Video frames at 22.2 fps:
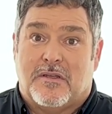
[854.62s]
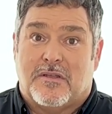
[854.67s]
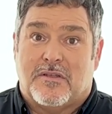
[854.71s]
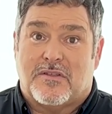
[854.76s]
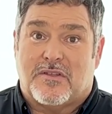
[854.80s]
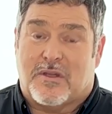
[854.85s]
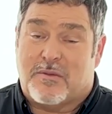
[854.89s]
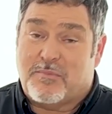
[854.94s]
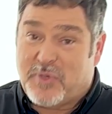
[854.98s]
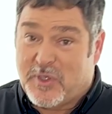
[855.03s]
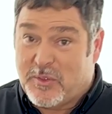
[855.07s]

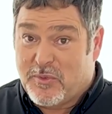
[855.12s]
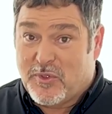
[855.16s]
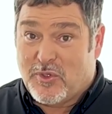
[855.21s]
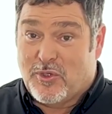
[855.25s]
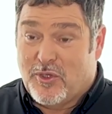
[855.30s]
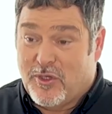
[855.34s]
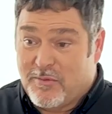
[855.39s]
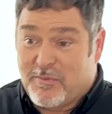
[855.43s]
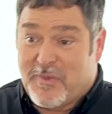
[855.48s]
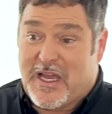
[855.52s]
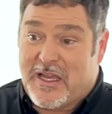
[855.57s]
Some people
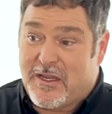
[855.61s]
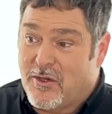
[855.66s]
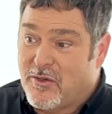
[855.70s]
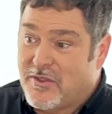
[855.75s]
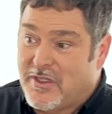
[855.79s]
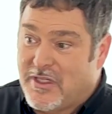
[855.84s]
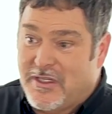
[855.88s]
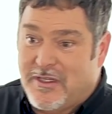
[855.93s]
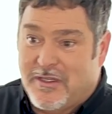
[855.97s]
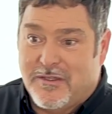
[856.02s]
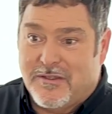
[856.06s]
look back on
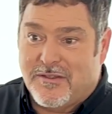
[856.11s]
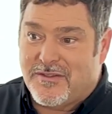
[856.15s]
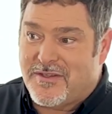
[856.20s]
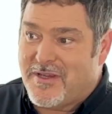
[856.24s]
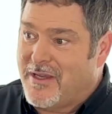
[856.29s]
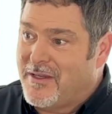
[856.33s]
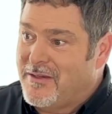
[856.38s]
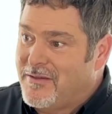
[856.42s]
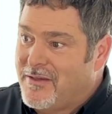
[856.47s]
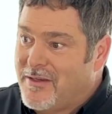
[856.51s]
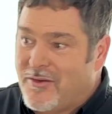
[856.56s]
the year and
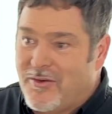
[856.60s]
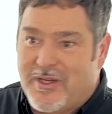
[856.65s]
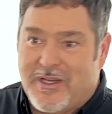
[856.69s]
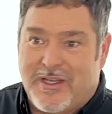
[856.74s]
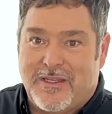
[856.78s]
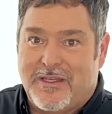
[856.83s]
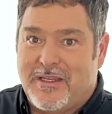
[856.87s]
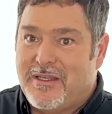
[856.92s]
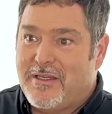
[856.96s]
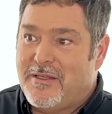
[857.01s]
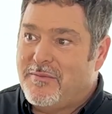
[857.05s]
say, you know what,
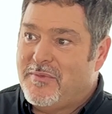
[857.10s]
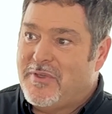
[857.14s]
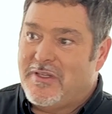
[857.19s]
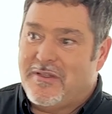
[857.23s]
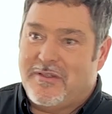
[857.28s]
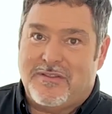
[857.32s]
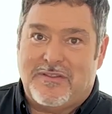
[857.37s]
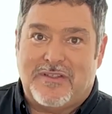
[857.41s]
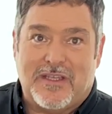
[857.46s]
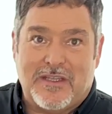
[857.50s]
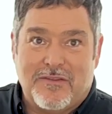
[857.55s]
I didn't even get
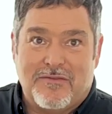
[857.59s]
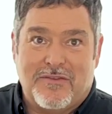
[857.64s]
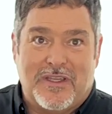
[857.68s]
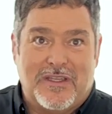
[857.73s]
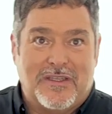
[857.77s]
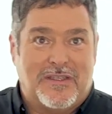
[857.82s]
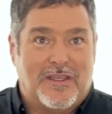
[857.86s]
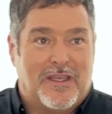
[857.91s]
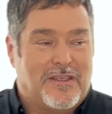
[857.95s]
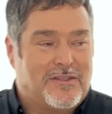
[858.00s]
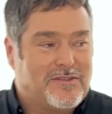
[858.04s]
to take a
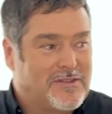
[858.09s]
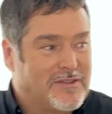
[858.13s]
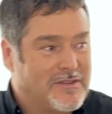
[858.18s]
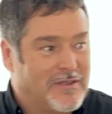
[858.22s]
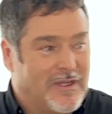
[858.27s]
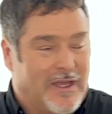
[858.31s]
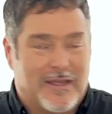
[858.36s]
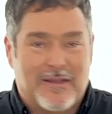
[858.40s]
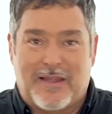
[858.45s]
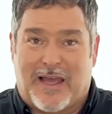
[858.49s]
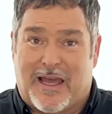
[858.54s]
vacation.
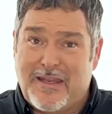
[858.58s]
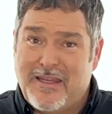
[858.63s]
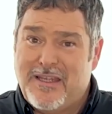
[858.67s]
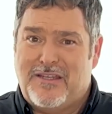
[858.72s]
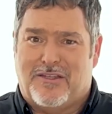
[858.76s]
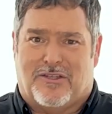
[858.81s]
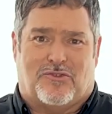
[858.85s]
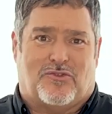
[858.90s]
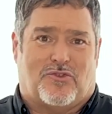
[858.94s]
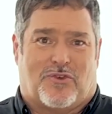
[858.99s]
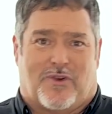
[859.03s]
I, I need
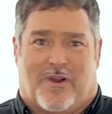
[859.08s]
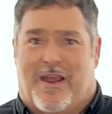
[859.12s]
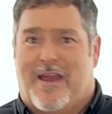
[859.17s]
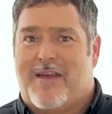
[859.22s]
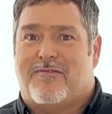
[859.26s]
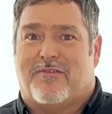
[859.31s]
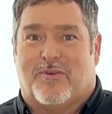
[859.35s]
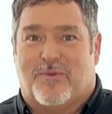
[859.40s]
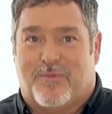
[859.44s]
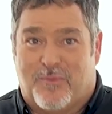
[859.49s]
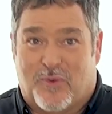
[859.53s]
to
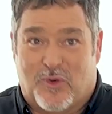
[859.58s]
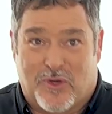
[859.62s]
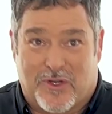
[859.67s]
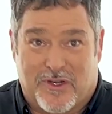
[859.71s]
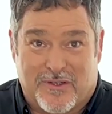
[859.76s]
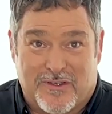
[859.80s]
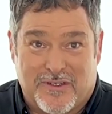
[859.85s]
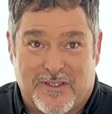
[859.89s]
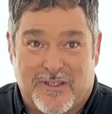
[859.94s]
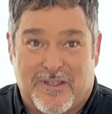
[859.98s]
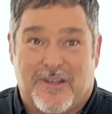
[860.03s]
travel
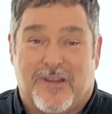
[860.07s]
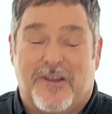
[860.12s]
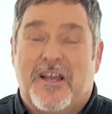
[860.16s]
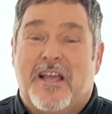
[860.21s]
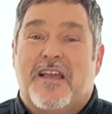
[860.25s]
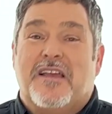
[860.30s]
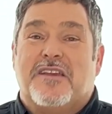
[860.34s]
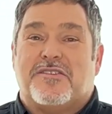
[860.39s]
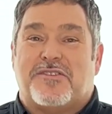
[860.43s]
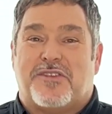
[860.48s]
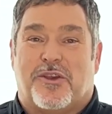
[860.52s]
more, you know.
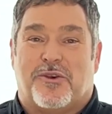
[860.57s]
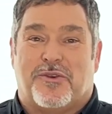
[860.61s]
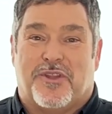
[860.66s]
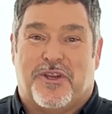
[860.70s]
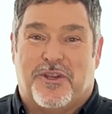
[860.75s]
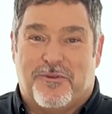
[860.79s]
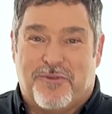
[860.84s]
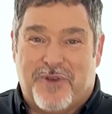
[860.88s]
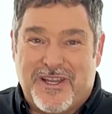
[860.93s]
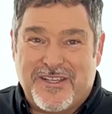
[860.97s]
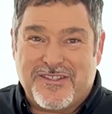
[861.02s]
So
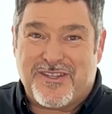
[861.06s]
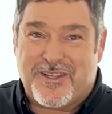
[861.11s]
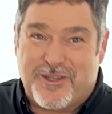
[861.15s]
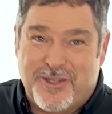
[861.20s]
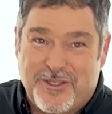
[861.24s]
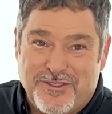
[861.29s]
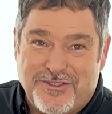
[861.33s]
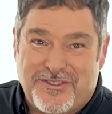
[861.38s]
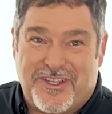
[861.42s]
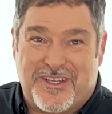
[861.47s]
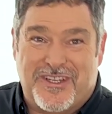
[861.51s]
their
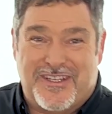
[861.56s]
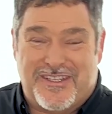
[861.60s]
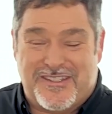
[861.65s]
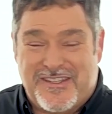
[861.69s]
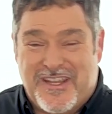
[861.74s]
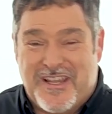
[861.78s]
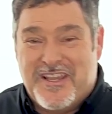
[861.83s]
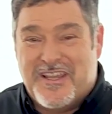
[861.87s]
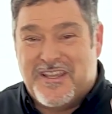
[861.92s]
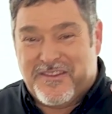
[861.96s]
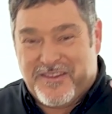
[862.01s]
resolution
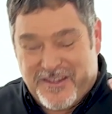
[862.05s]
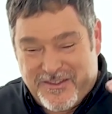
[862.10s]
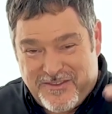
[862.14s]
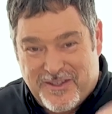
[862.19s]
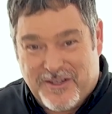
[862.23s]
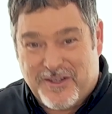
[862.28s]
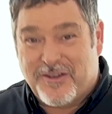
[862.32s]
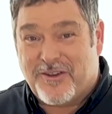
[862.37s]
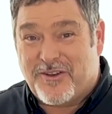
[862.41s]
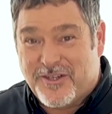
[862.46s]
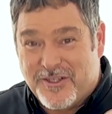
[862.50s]
is that
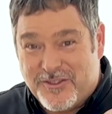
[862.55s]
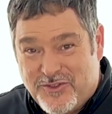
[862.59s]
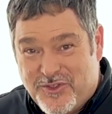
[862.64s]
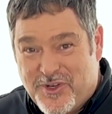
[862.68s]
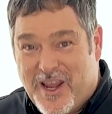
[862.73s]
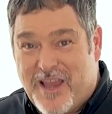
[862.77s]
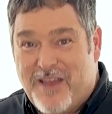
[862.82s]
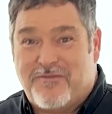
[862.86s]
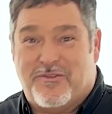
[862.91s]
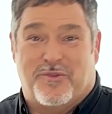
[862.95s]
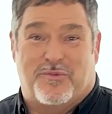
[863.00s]
they're going to
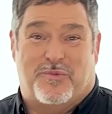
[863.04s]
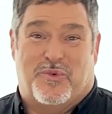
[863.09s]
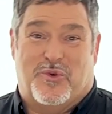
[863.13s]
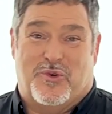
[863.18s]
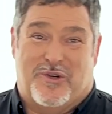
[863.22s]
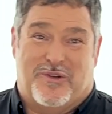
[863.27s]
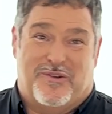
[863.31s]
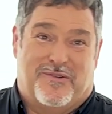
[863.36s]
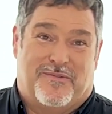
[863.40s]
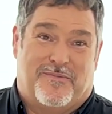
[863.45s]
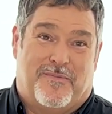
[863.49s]
travel more.